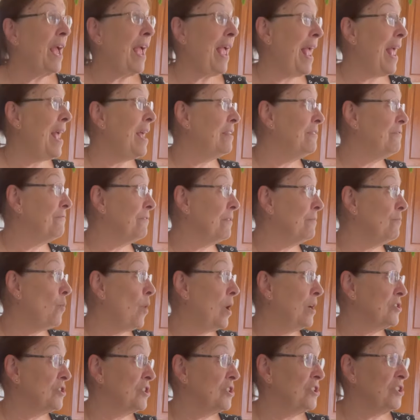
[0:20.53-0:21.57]
and from
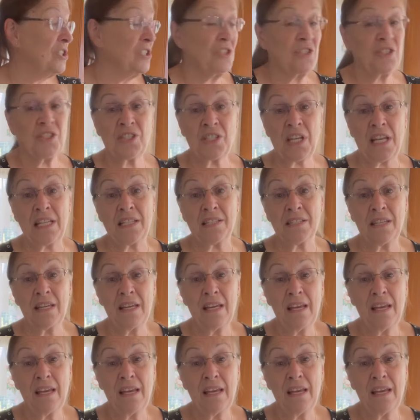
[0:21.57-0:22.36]
Washington State.